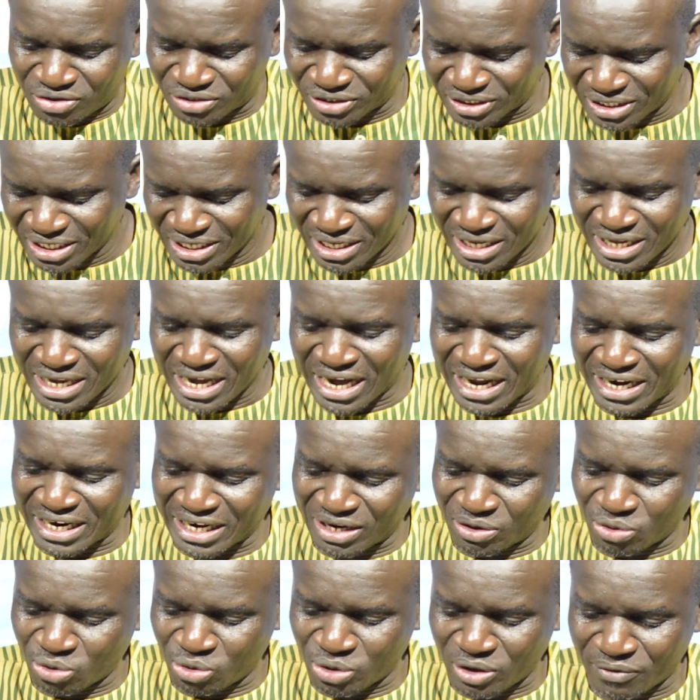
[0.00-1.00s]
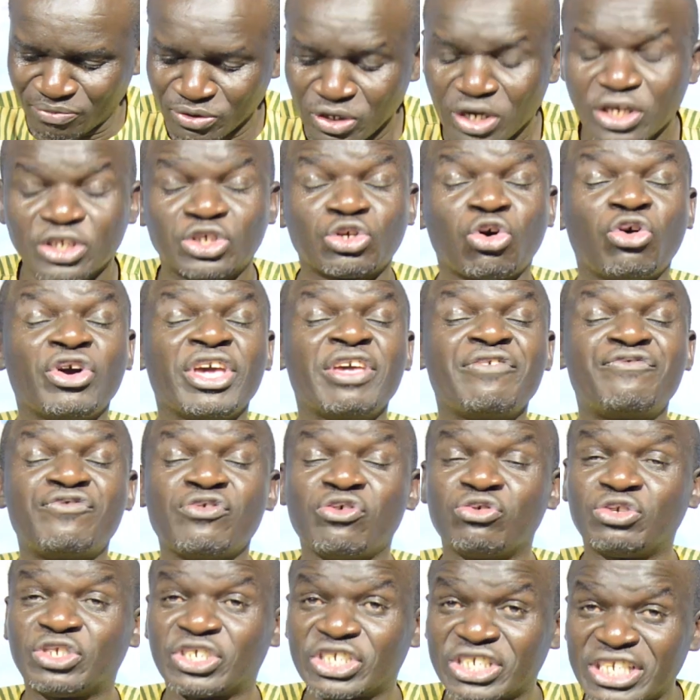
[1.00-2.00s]
Amen. Hallelujah. So if
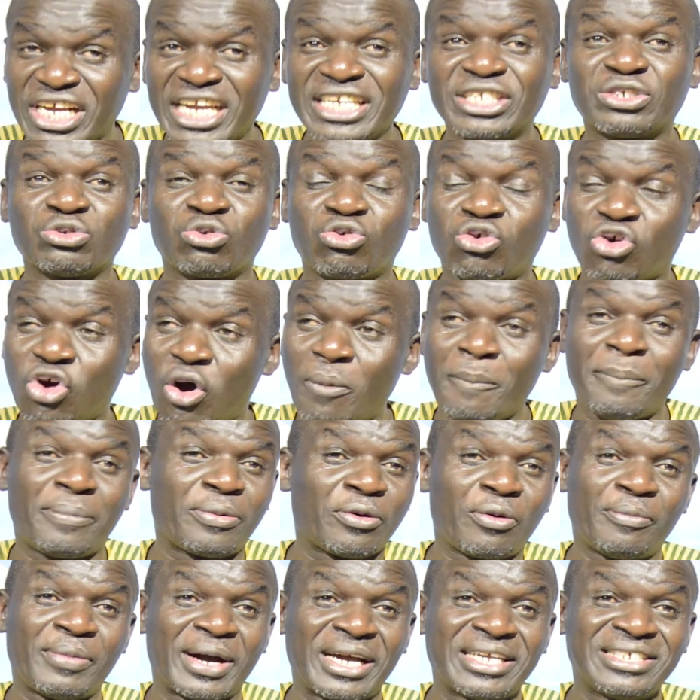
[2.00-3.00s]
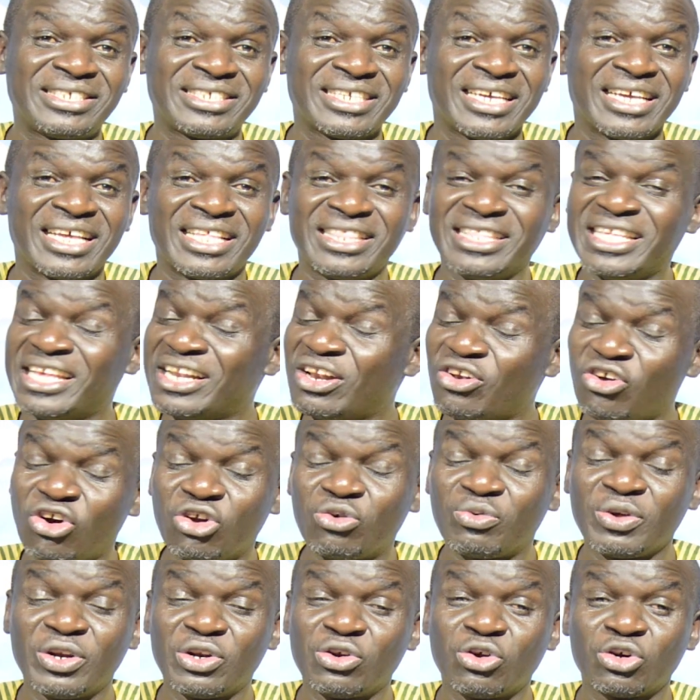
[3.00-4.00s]
you try to compromise, the
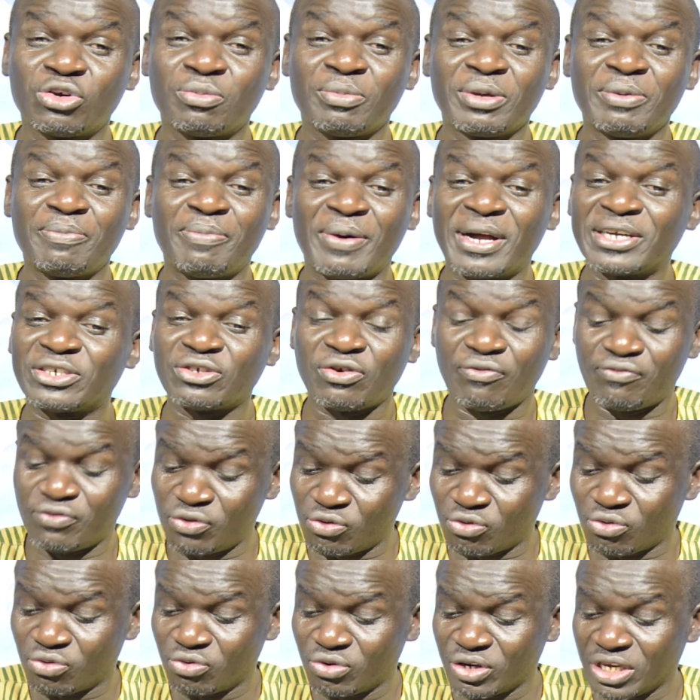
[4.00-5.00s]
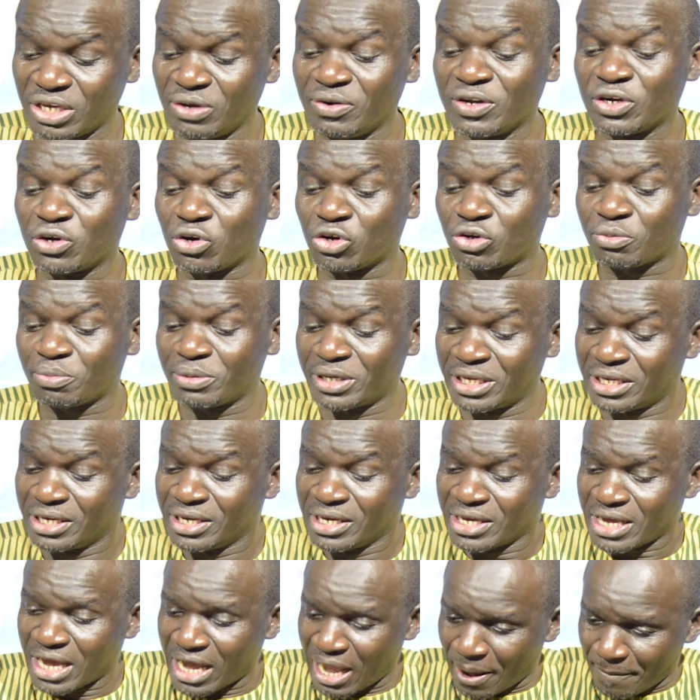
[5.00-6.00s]
Lord will not be part of you. He will not be
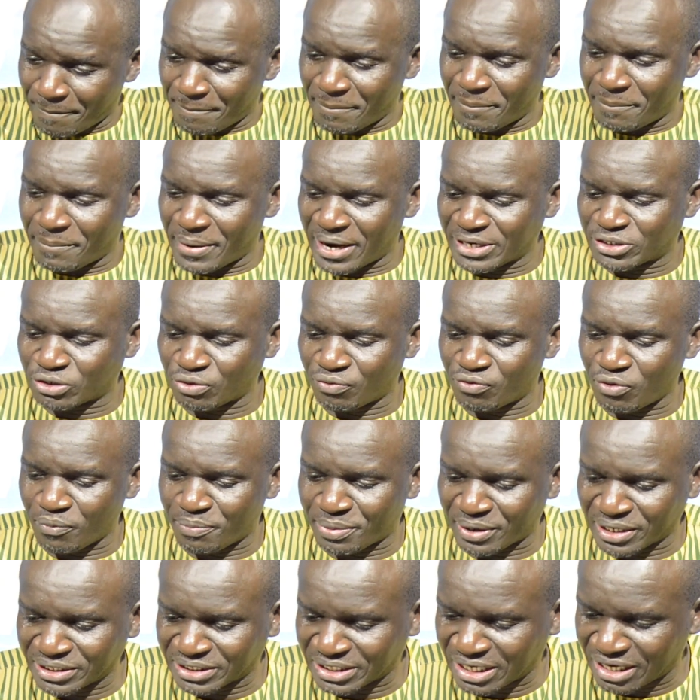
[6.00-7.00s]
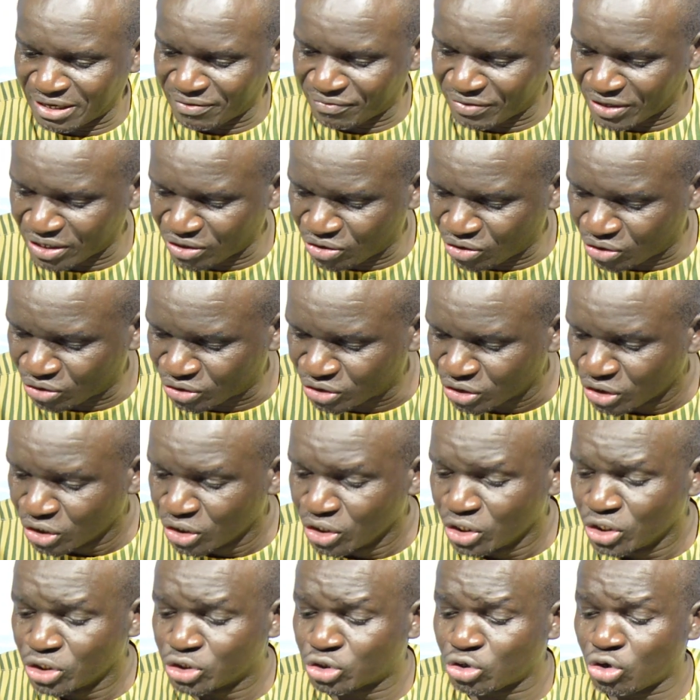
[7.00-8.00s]
a part of you. Praise the living God.
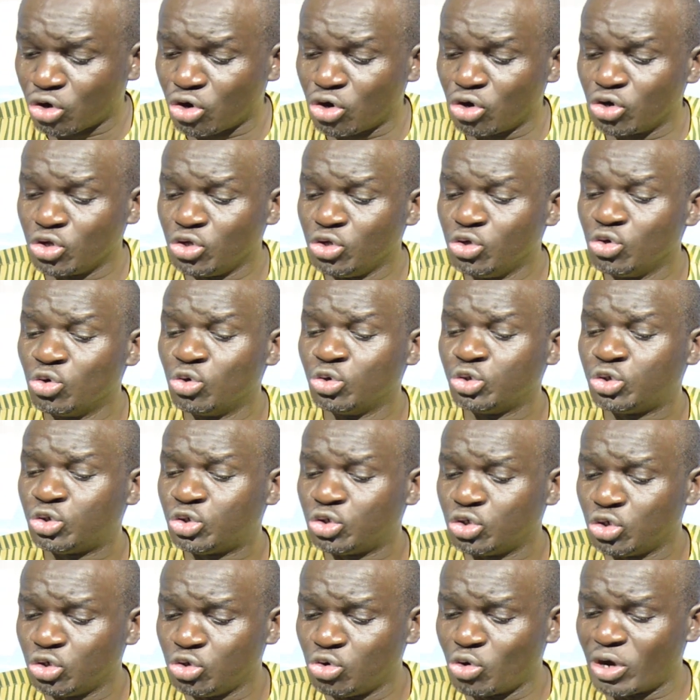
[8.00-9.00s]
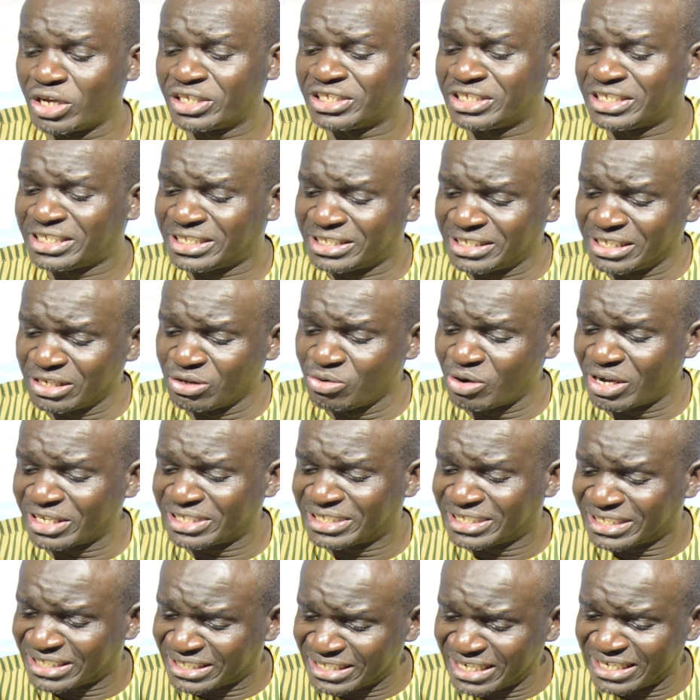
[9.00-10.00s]
Amen. So you, your,
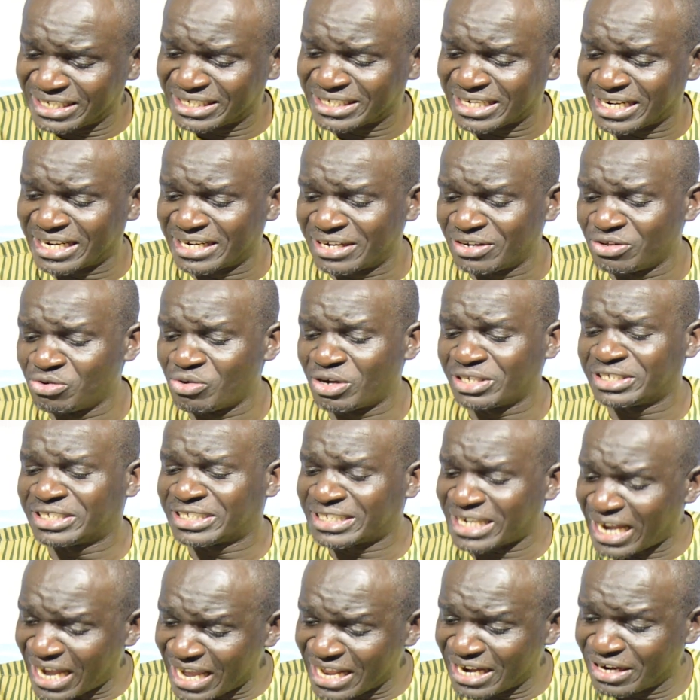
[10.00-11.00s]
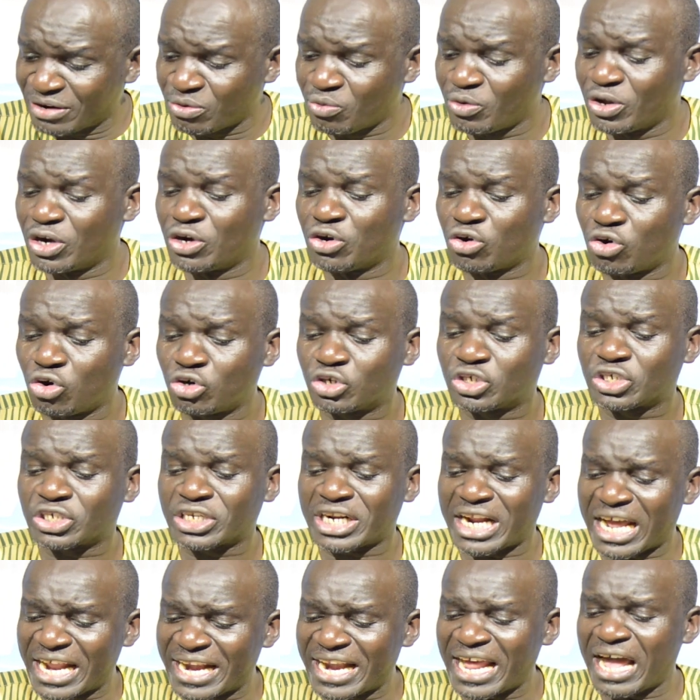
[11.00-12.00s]
your children, your child will not
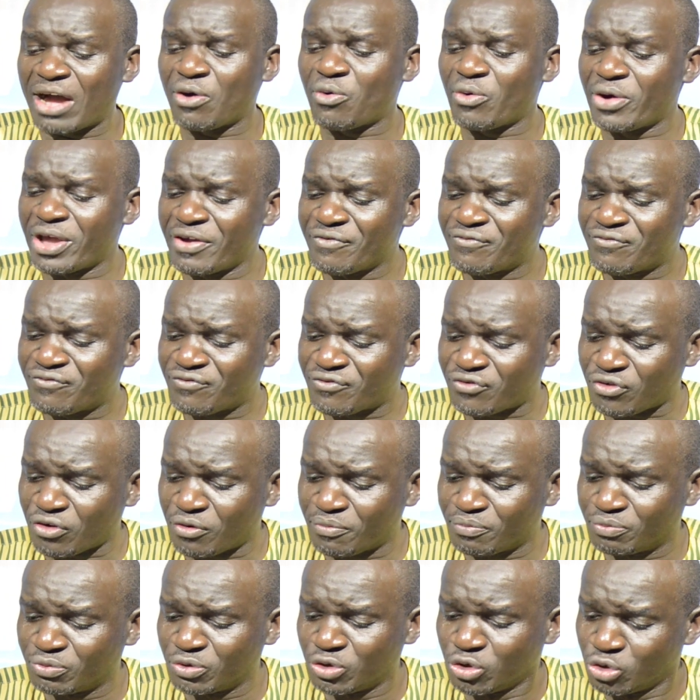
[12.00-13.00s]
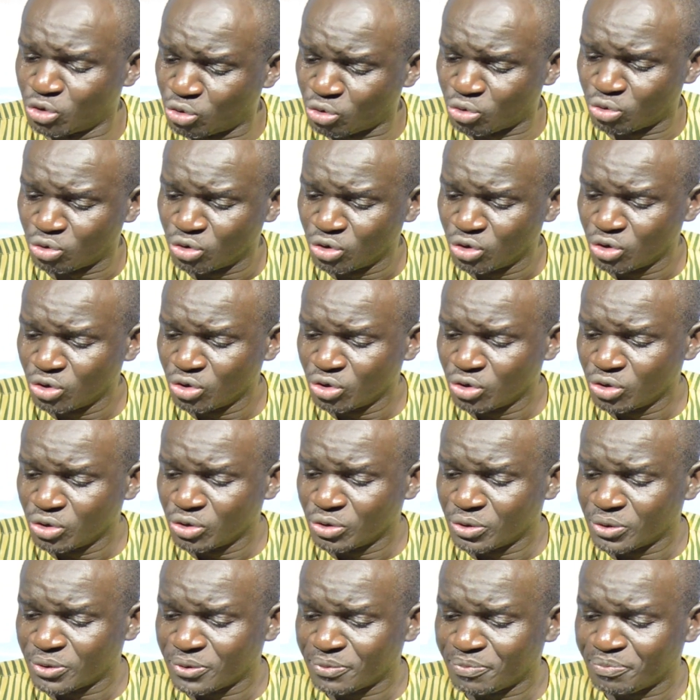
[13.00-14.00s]
run away from
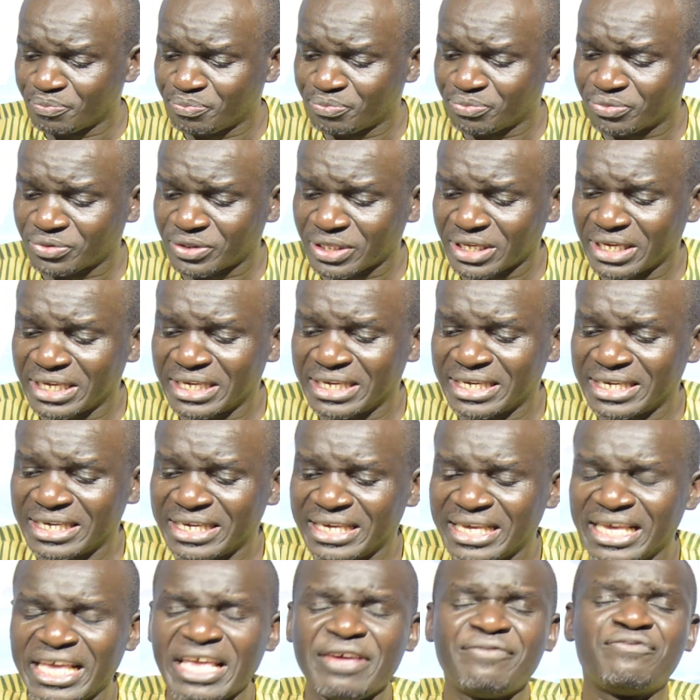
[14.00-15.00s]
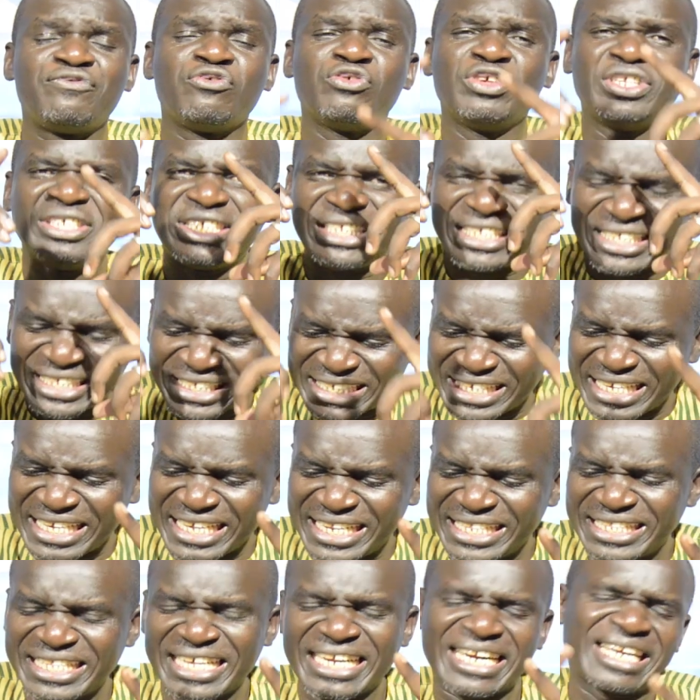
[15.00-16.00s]
you if you
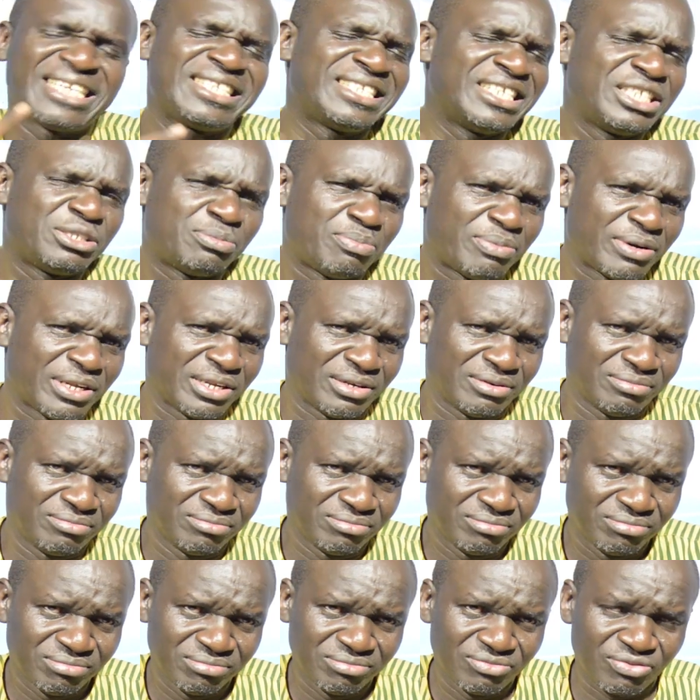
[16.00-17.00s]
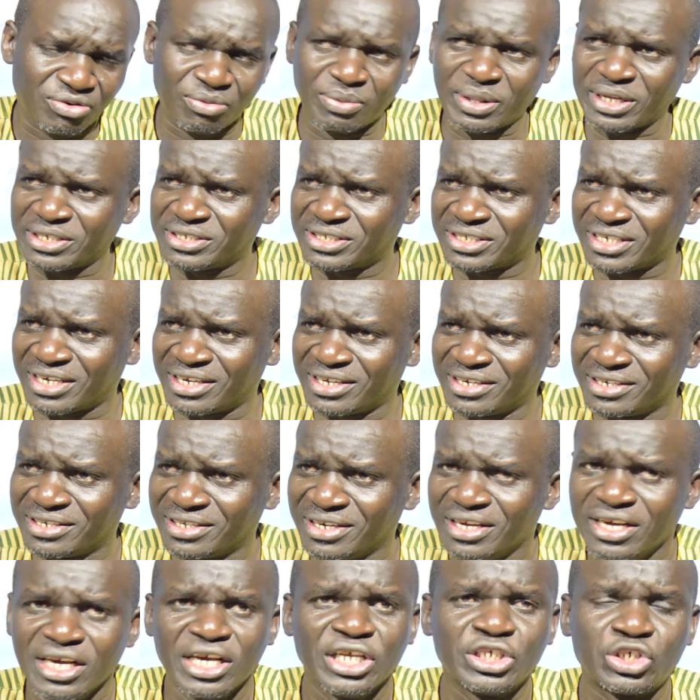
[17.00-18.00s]
instill the right discipline from that child.
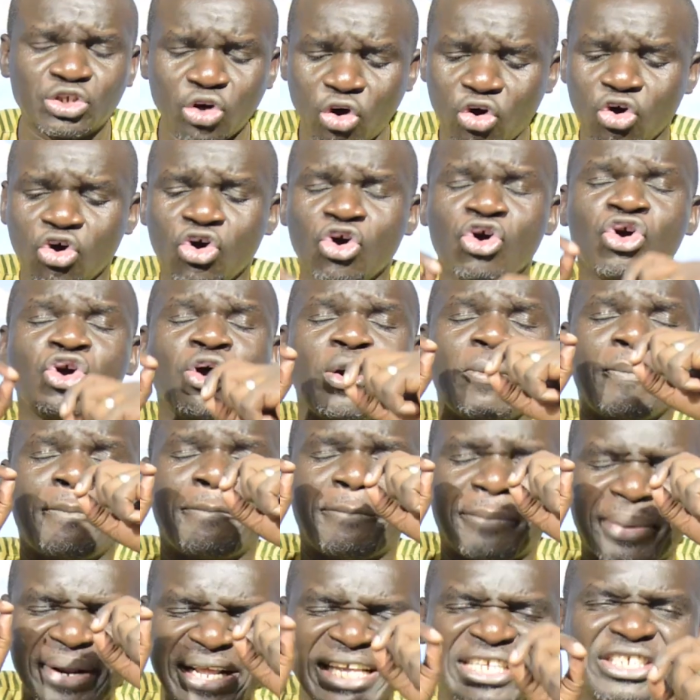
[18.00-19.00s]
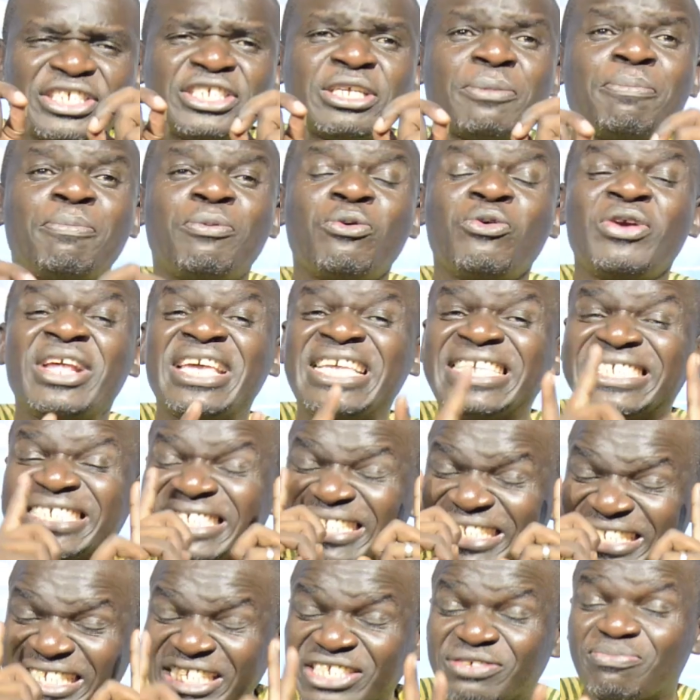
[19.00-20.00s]
So principle is
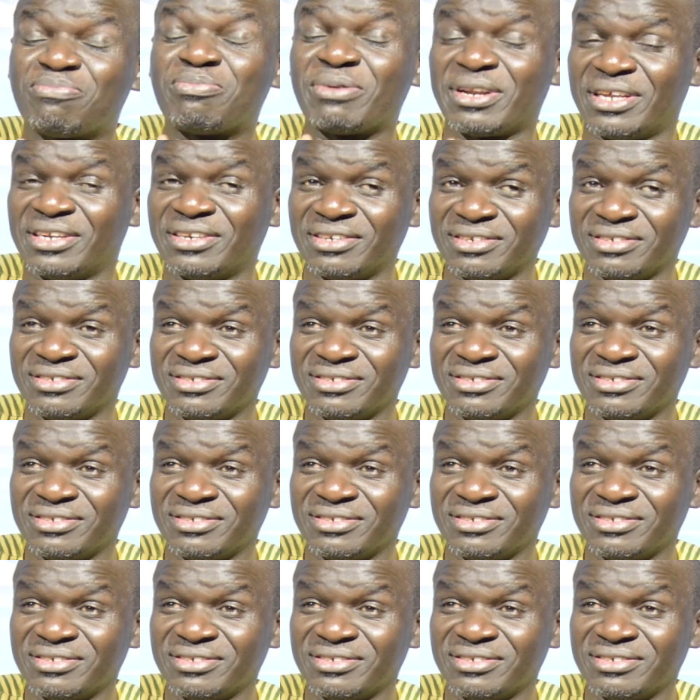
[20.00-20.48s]
discipline.